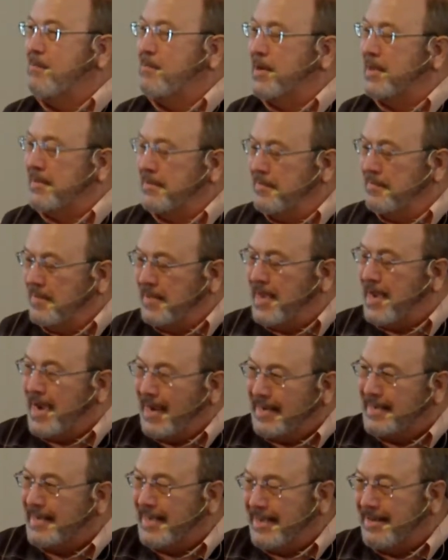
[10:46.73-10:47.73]
But the
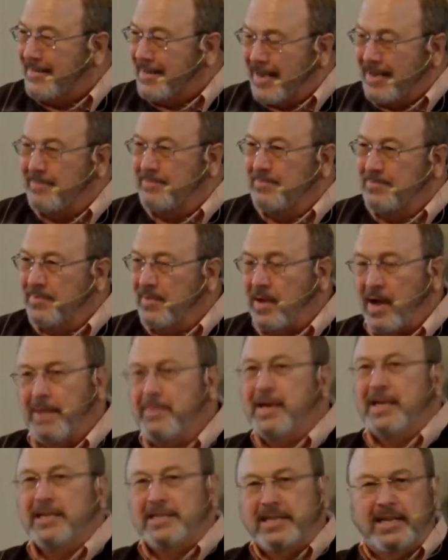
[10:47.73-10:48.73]
idea that
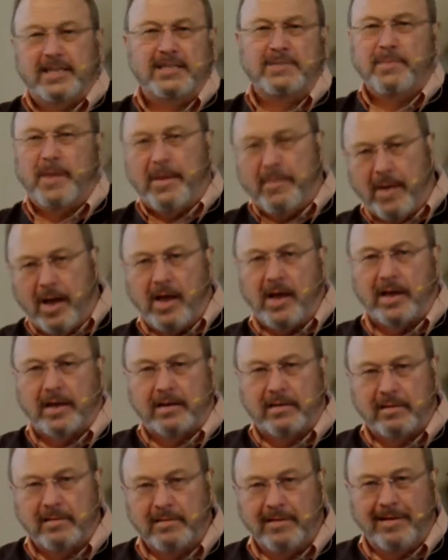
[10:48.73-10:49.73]
I may change my
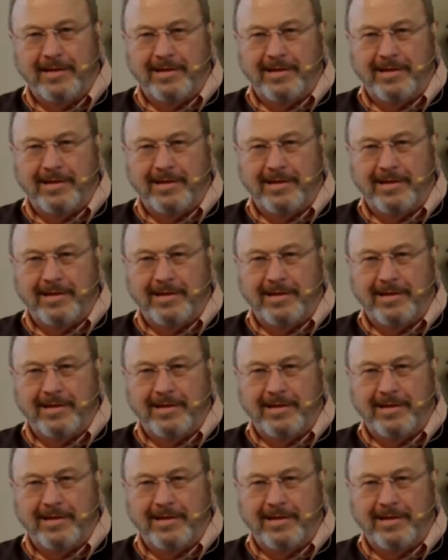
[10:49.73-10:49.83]
mind.